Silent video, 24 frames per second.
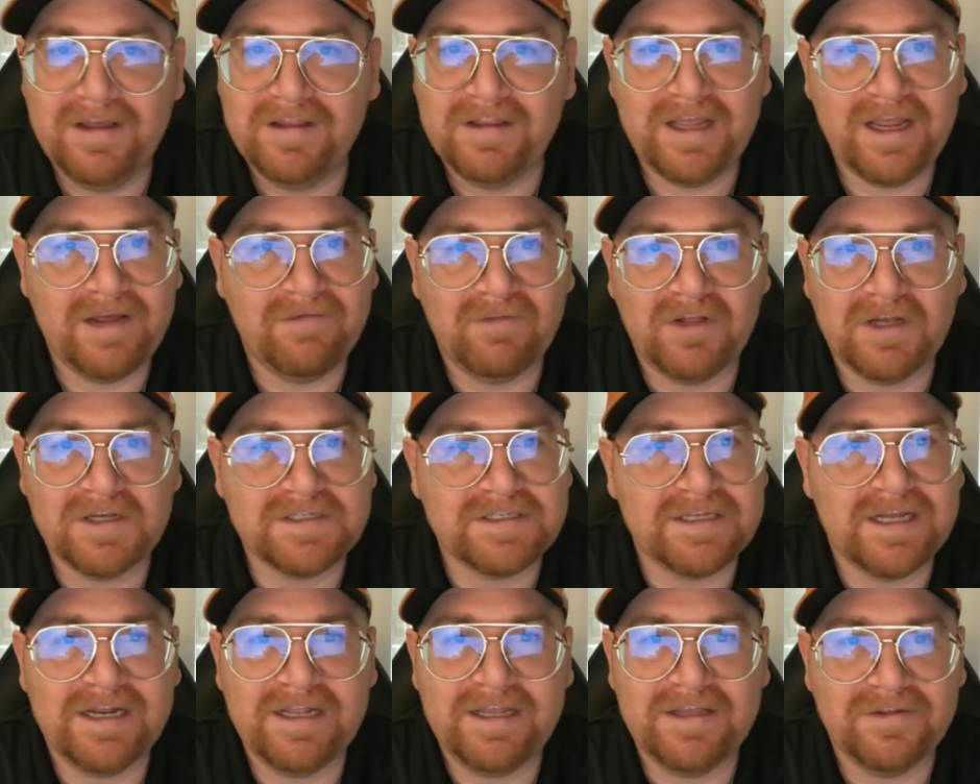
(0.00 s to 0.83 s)
They haven't
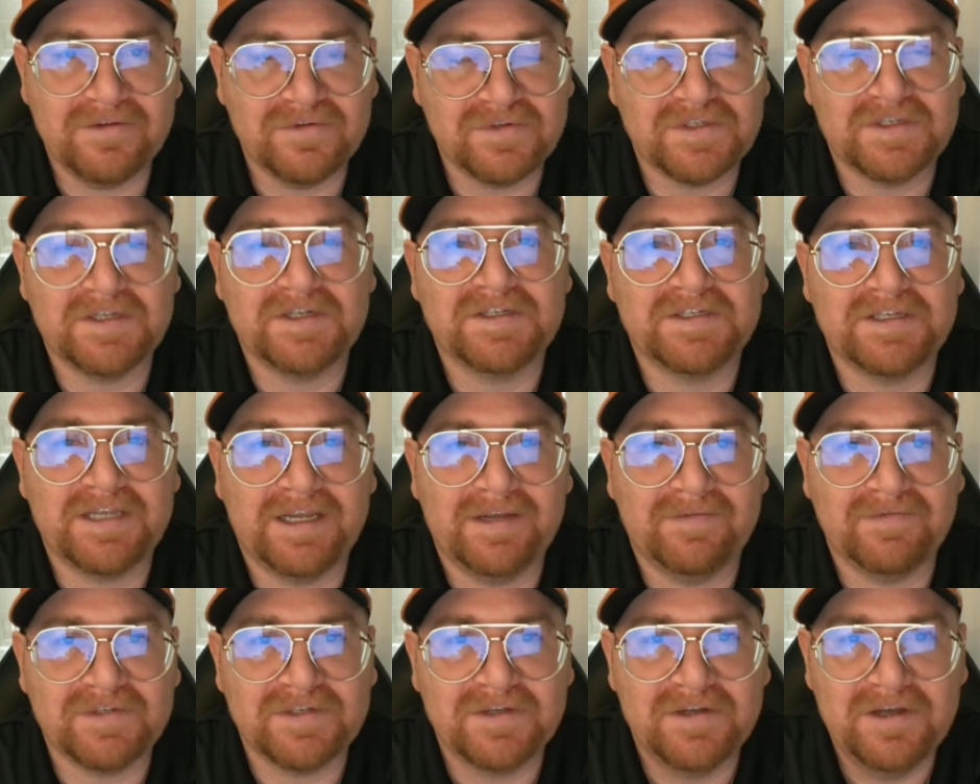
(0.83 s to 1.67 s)
lost any of those 6
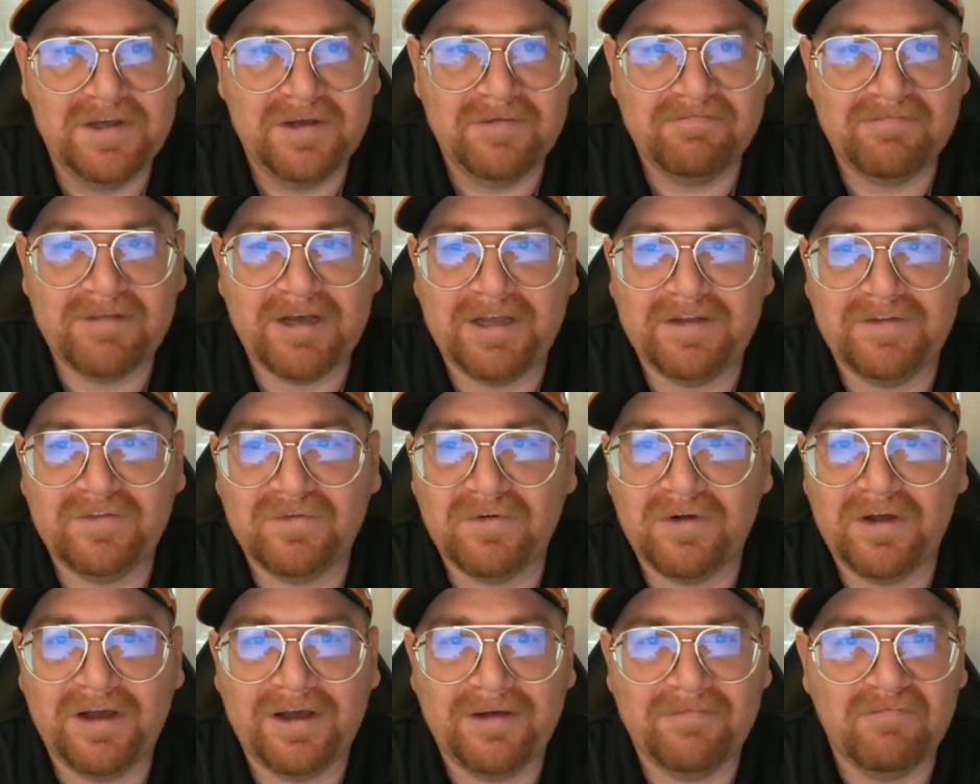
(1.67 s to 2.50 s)
games by
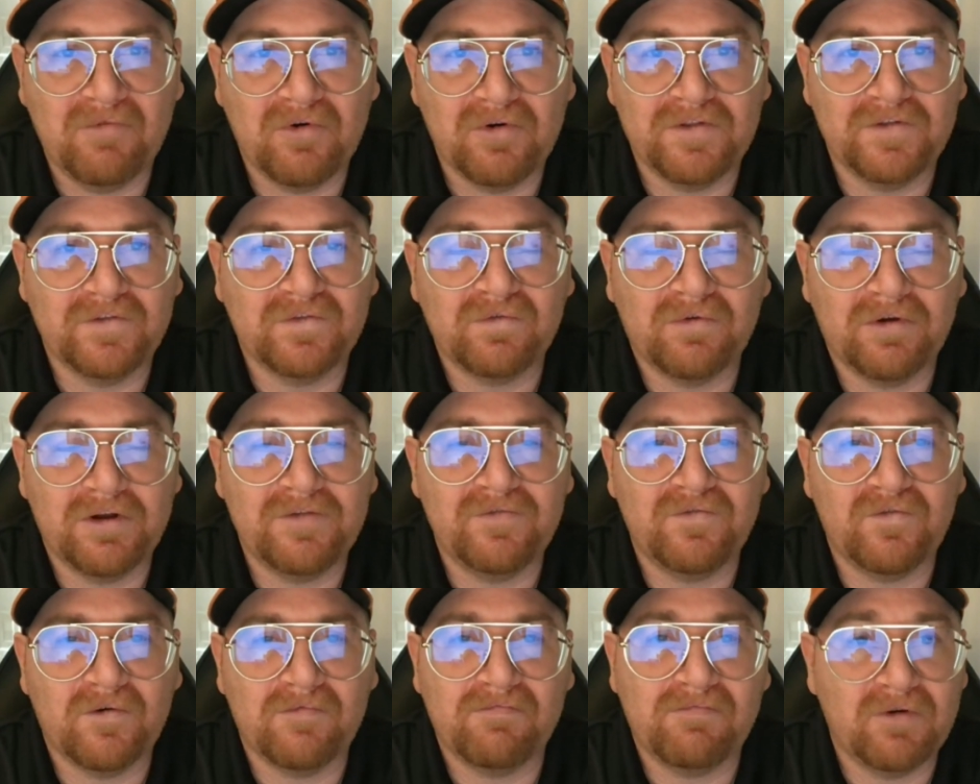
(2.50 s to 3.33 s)
more than
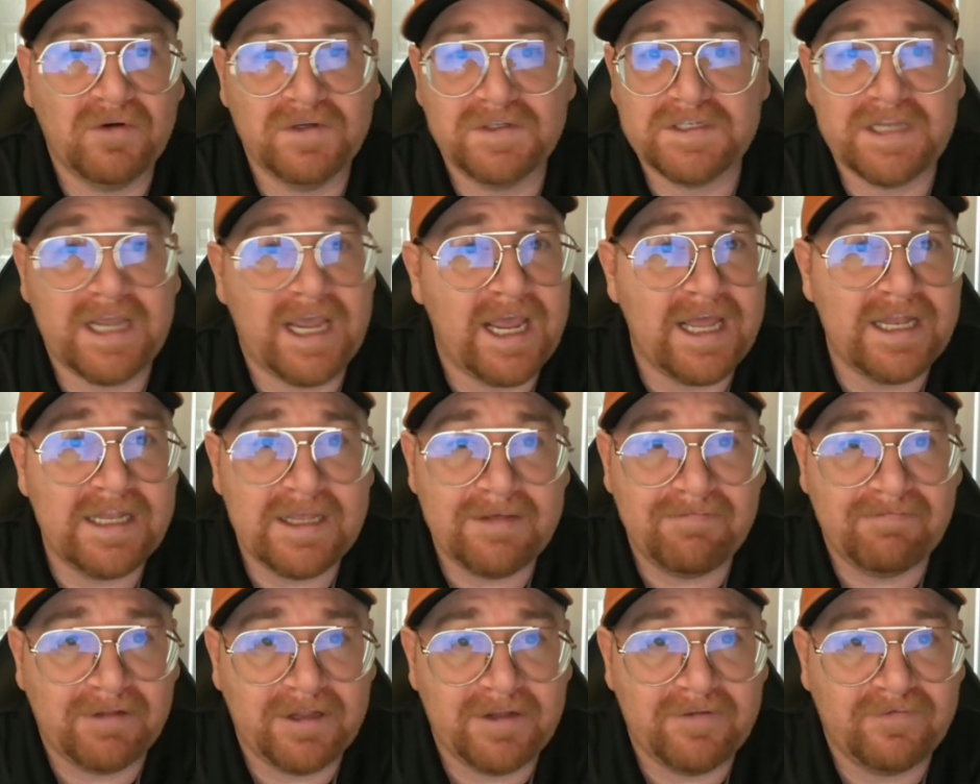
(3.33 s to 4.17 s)
24 points. And
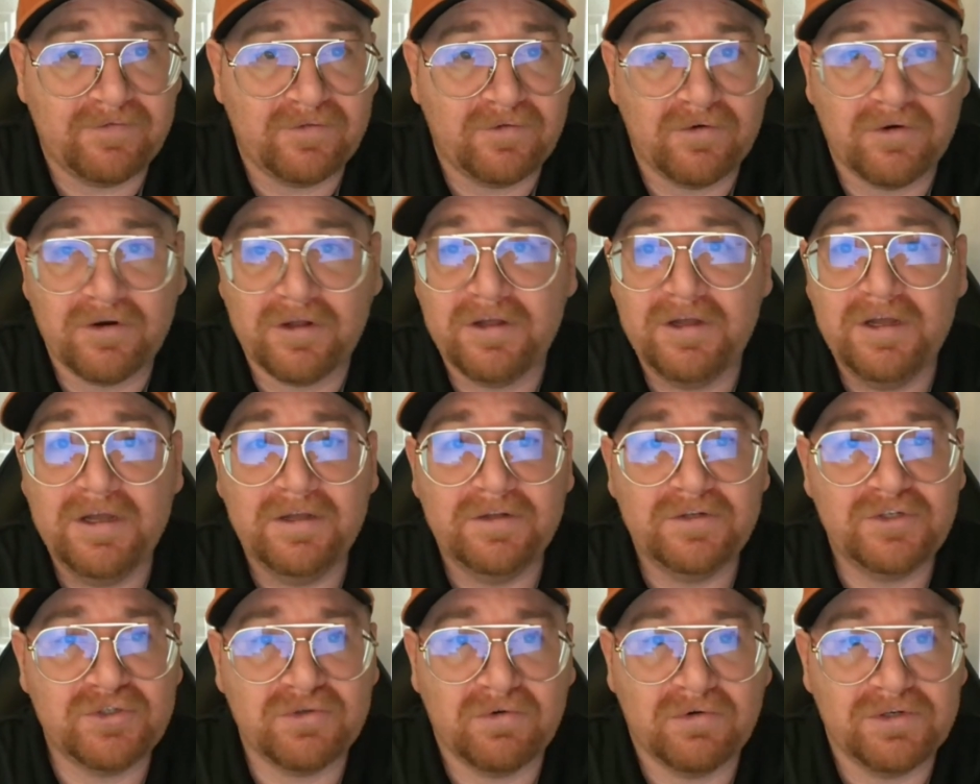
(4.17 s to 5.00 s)
they played Florida,
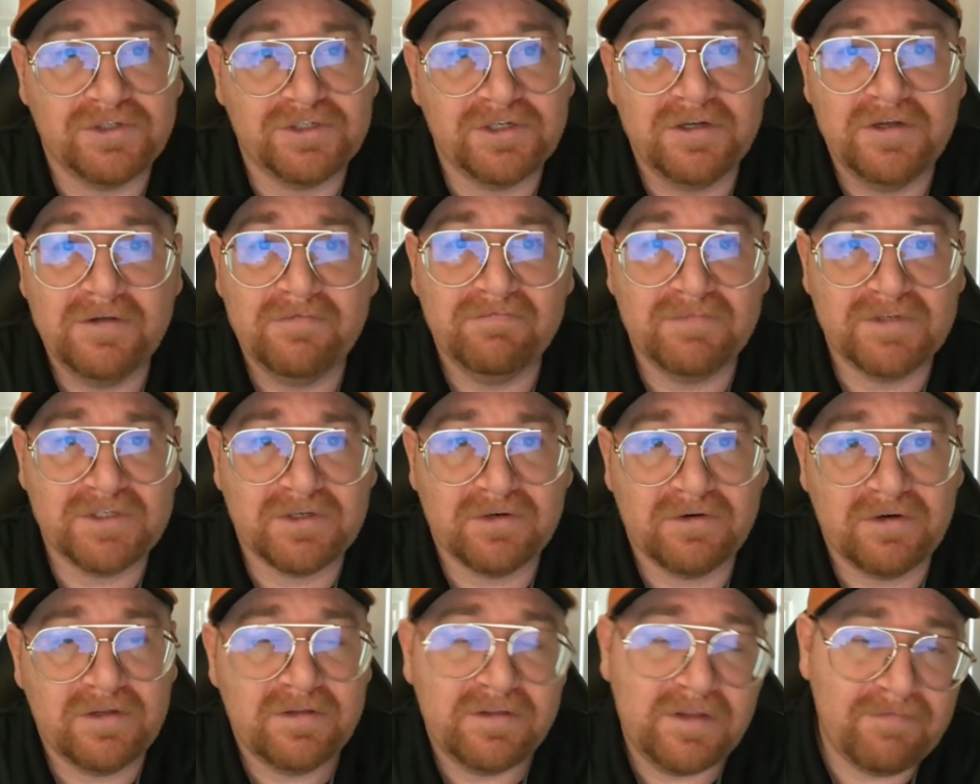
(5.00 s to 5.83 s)
Georgia,
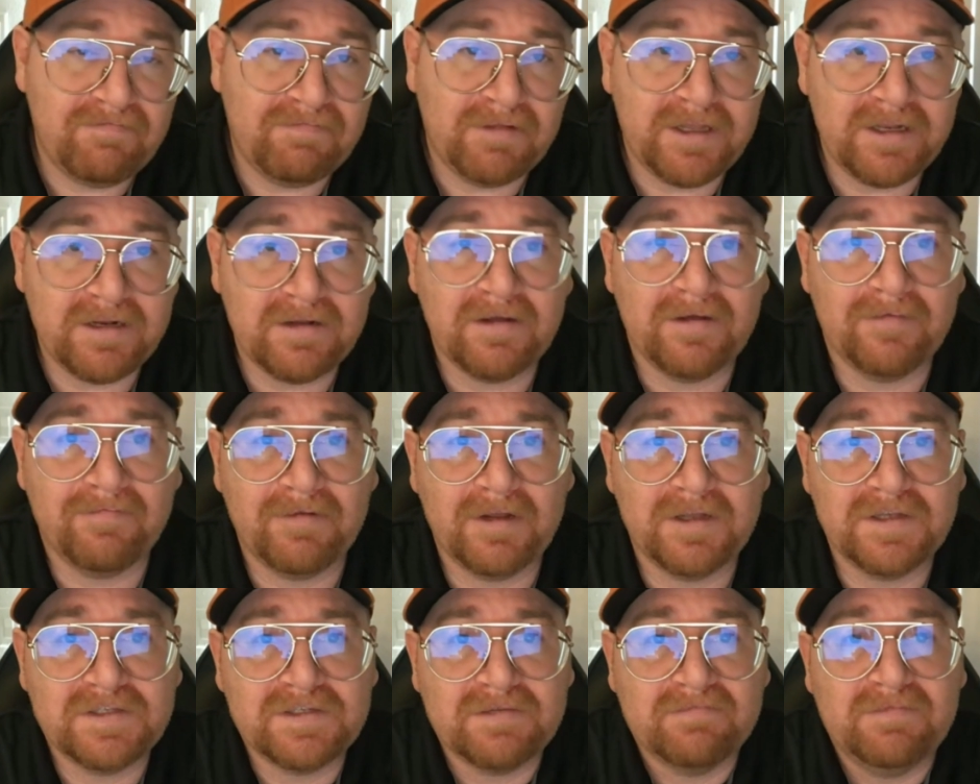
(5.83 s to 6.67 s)
Missouri. They played
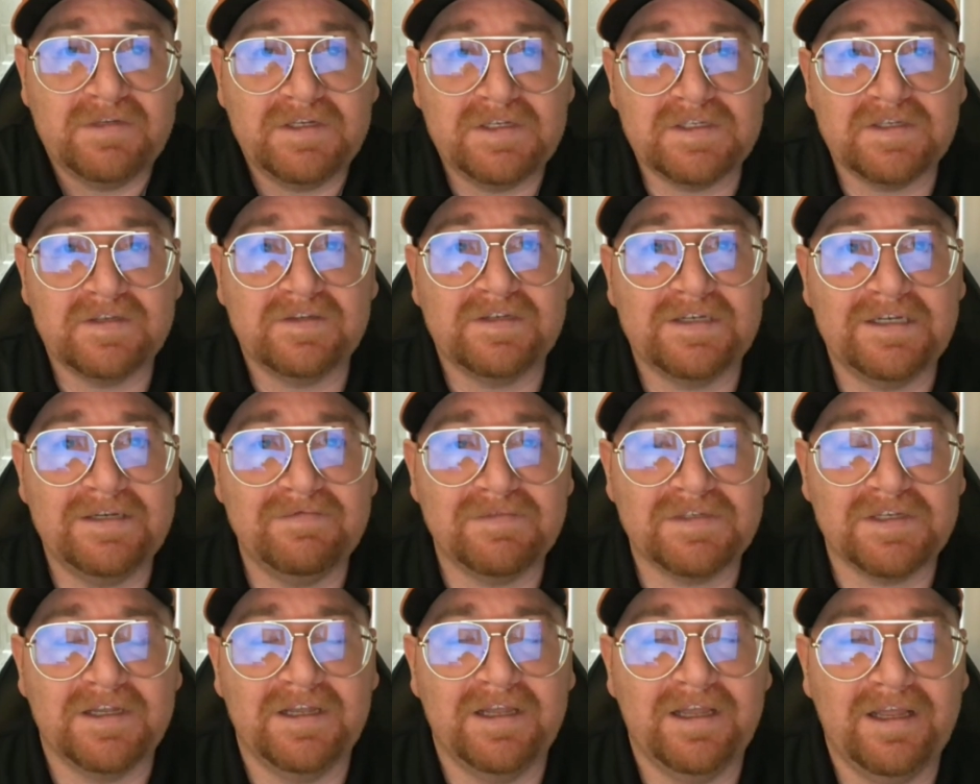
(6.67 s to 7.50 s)
some decent
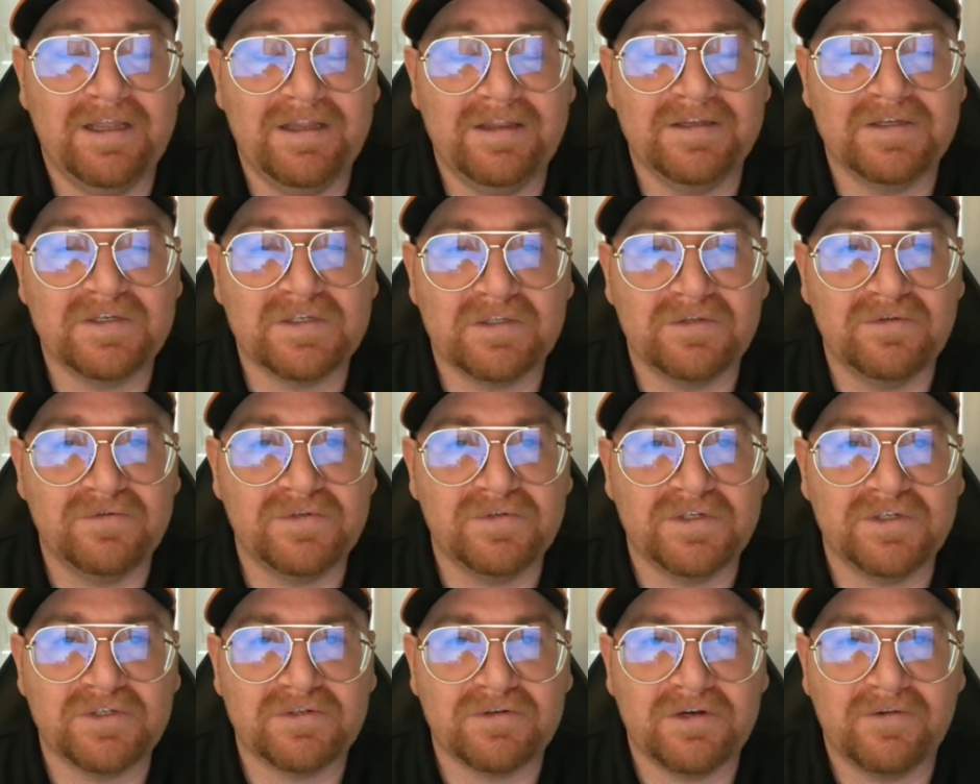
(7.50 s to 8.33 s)
teams in this
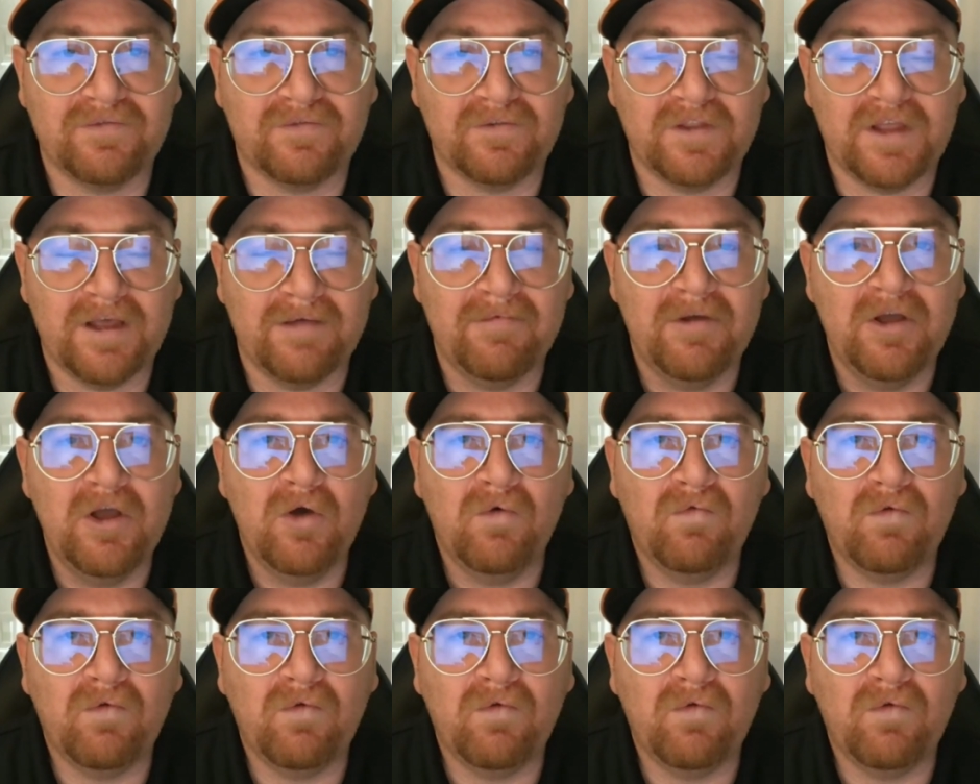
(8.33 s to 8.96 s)
losing streak for them.